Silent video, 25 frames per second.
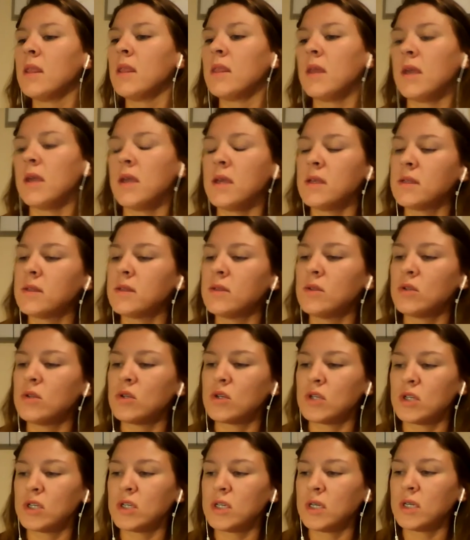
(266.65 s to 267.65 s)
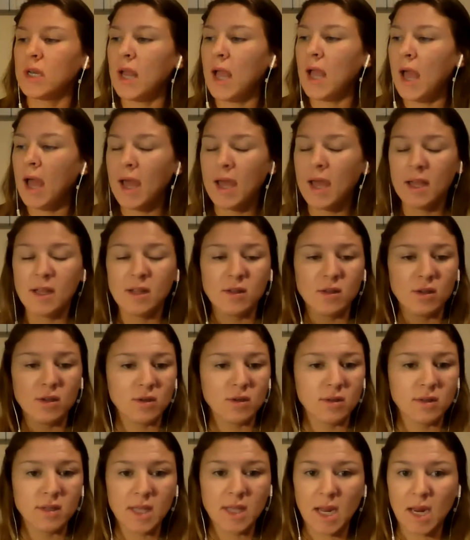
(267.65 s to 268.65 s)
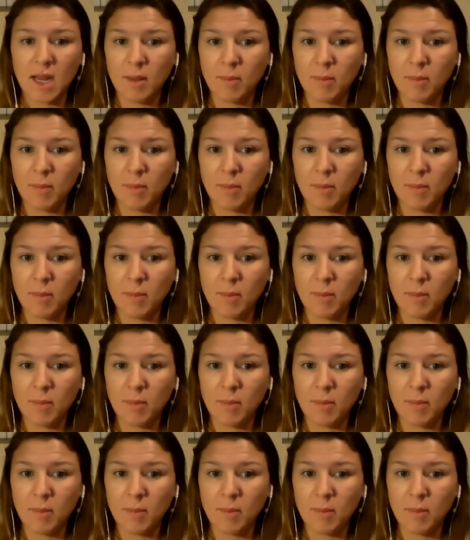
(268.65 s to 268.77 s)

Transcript: these nutrition guides are set